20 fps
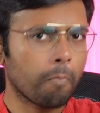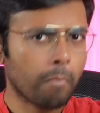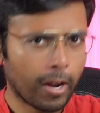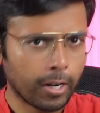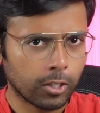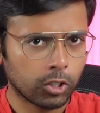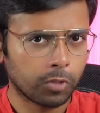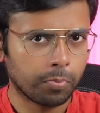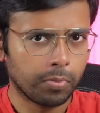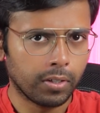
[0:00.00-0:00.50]

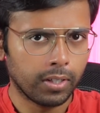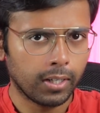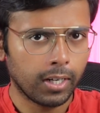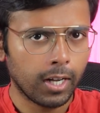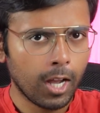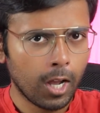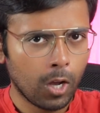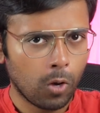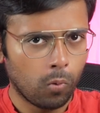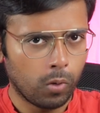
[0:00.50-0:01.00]
management
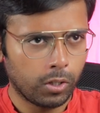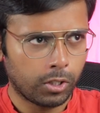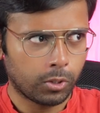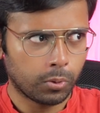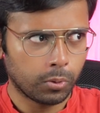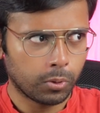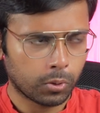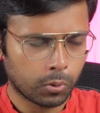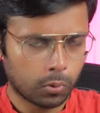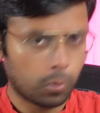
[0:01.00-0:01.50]
which
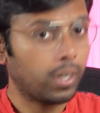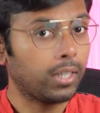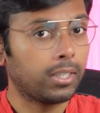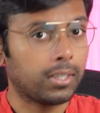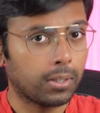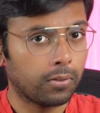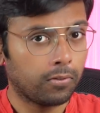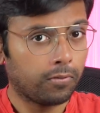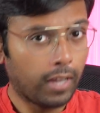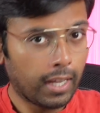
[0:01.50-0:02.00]
was
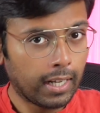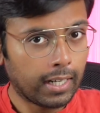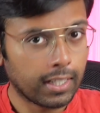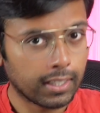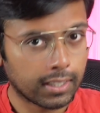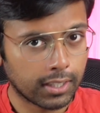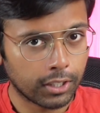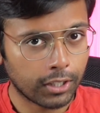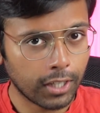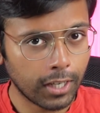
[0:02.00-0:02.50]
quite a vague
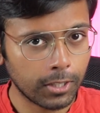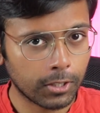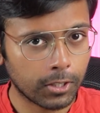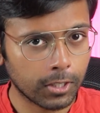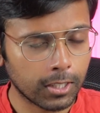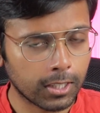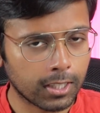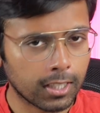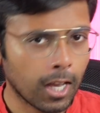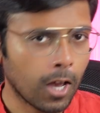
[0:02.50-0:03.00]
list of
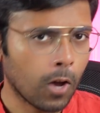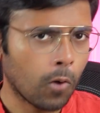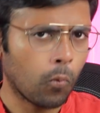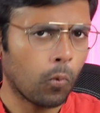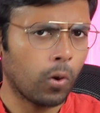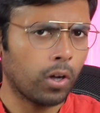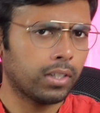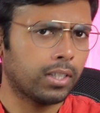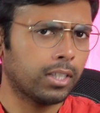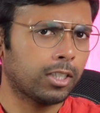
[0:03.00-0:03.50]
changes,
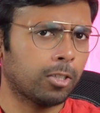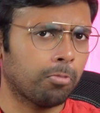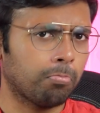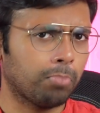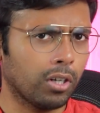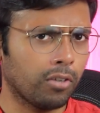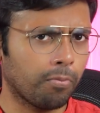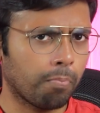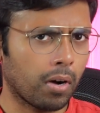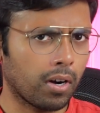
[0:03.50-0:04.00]
what does
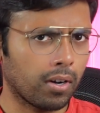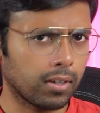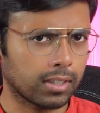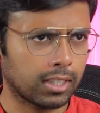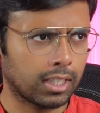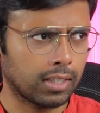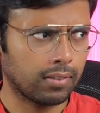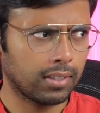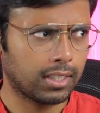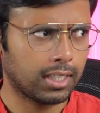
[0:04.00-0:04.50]
improved
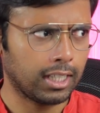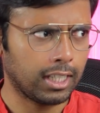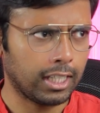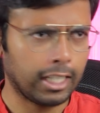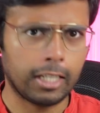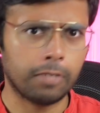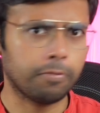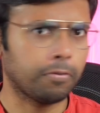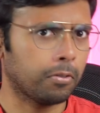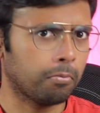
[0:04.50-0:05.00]
productivity
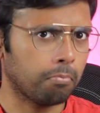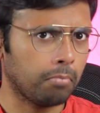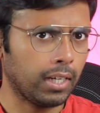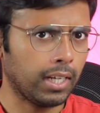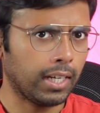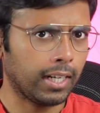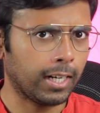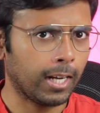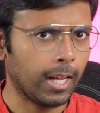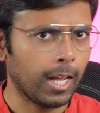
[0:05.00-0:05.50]
even
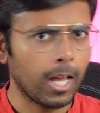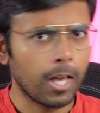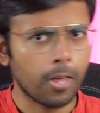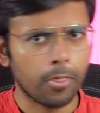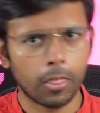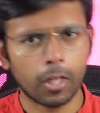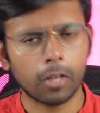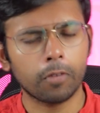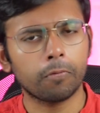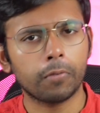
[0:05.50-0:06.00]
mean?
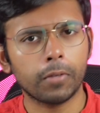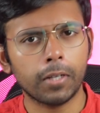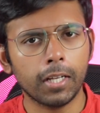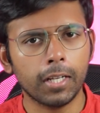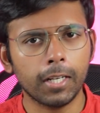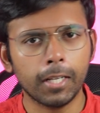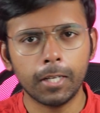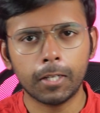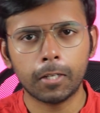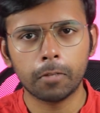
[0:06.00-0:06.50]
Thankfully,
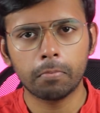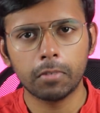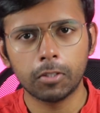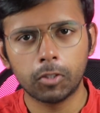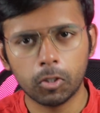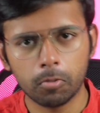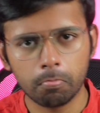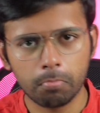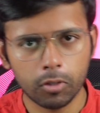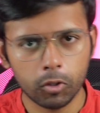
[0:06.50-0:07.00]
Lika
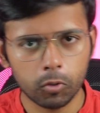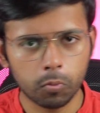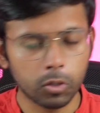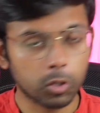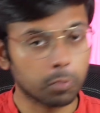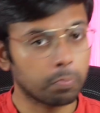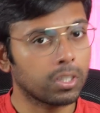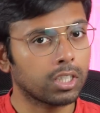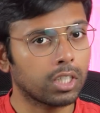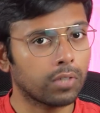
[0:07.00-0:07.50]
Majin Bu is more
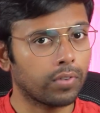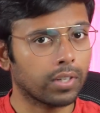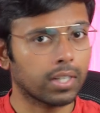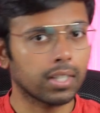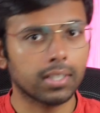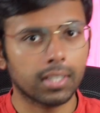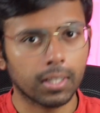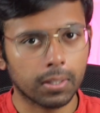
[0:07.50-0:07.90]
specific and